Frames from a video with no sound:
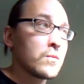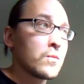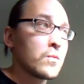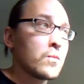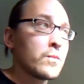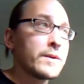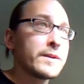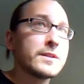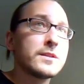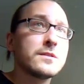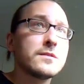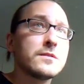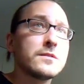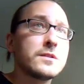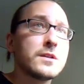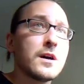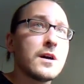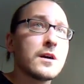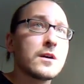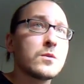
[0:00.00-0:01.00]
with
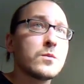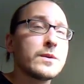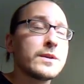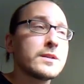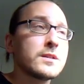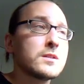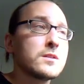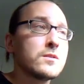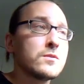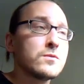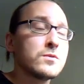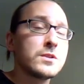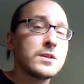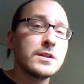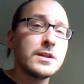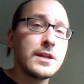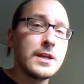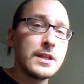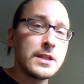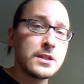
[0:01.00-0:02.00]
Darkwings
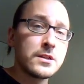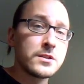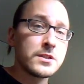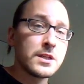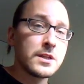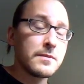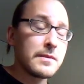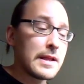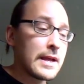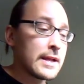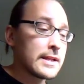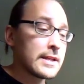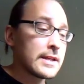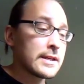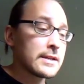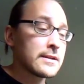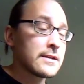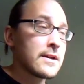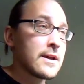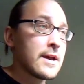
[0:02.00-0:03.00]
using intercept
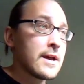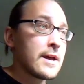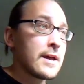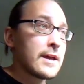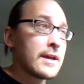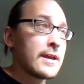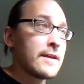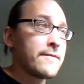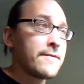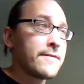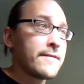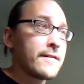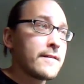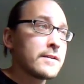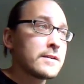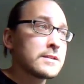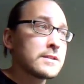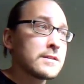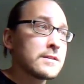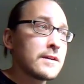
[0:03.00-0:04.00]
attack. If
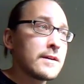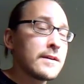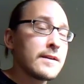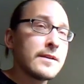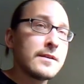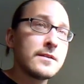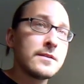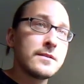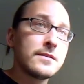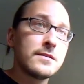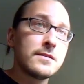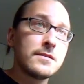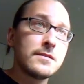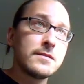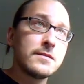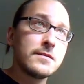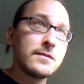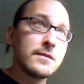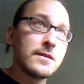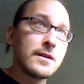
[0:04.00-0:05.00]

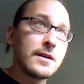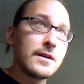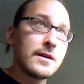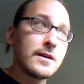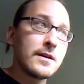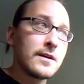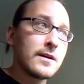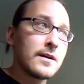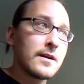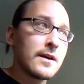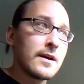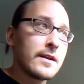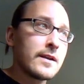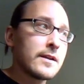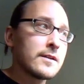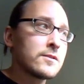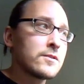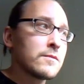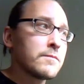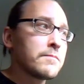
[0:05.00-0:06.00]
in
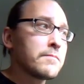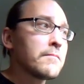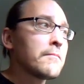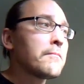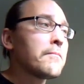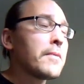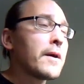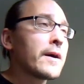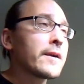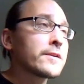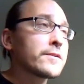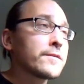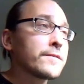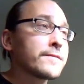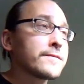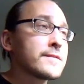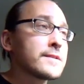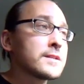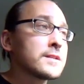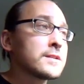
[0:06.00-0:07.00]
another part
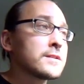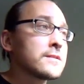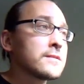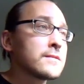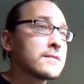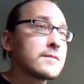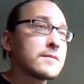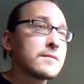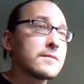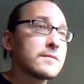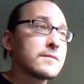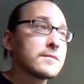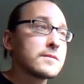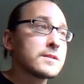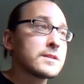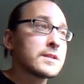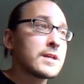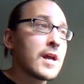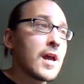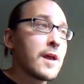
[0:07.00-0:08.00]
of this
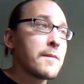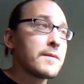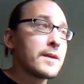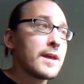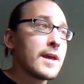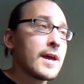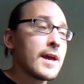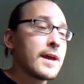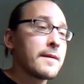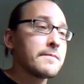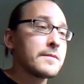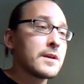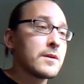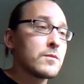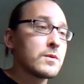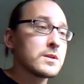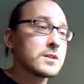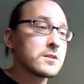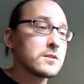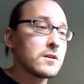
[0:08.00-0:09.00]
same game there
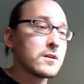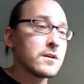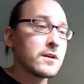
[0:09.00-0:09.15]
was